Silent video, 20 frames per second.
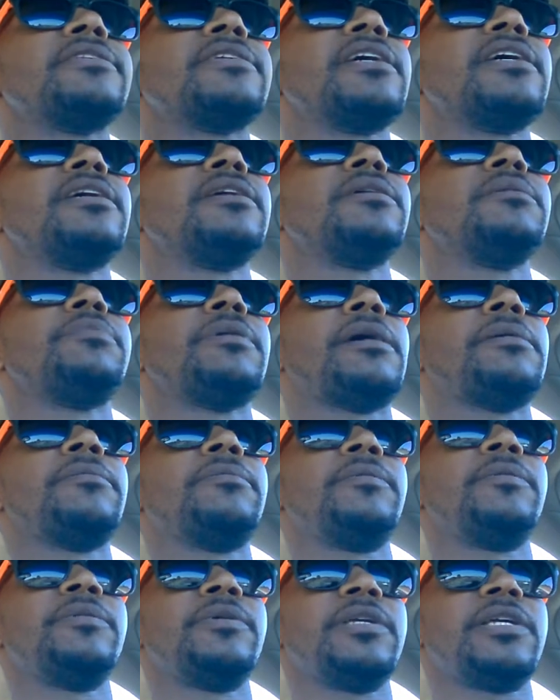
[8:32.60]
say you
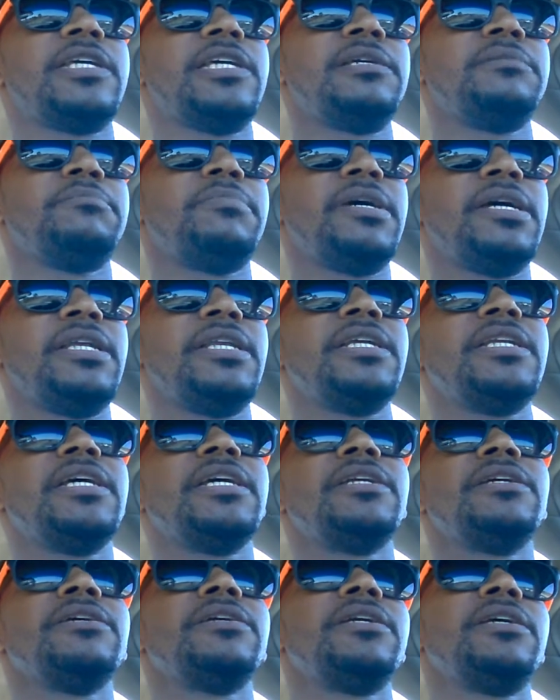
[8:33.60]
probably want to keep Bayley
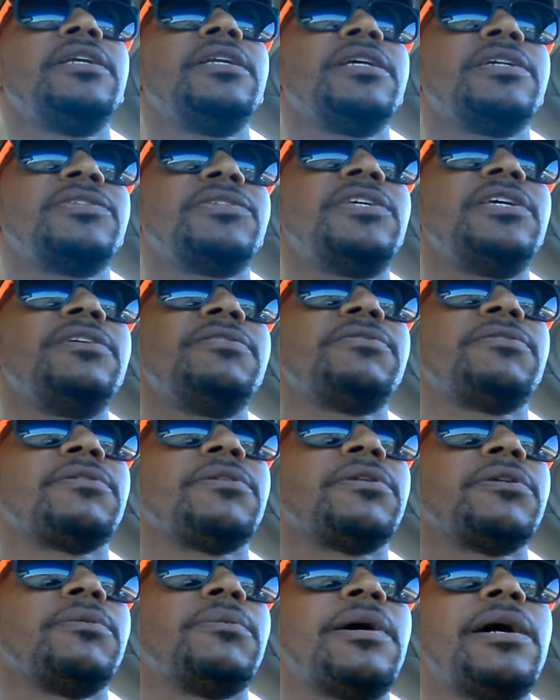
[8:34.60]
down there in NXT for a
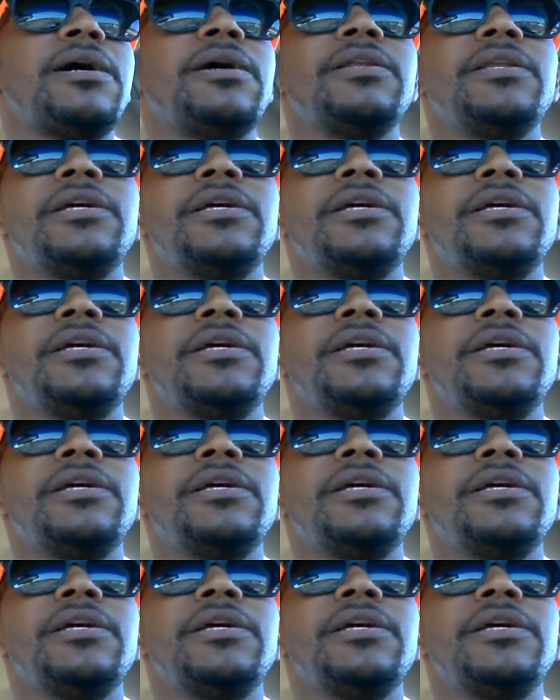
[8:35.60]
little while.